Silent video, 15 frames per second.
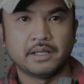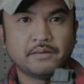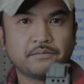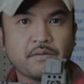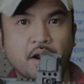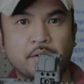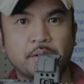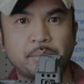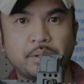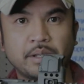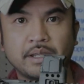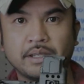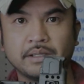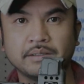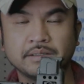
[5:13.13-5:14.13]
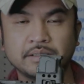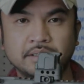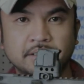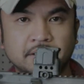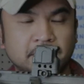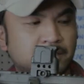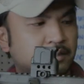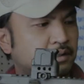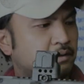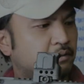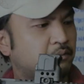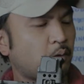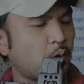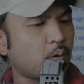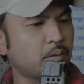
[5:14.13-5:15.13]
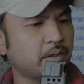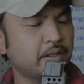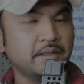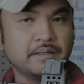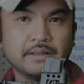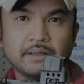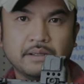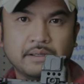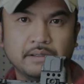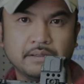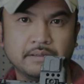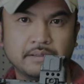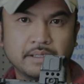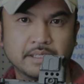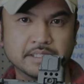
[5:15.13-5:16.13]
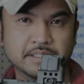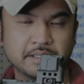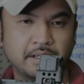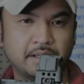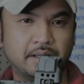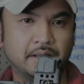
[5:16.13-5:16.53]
firing pin forward, thus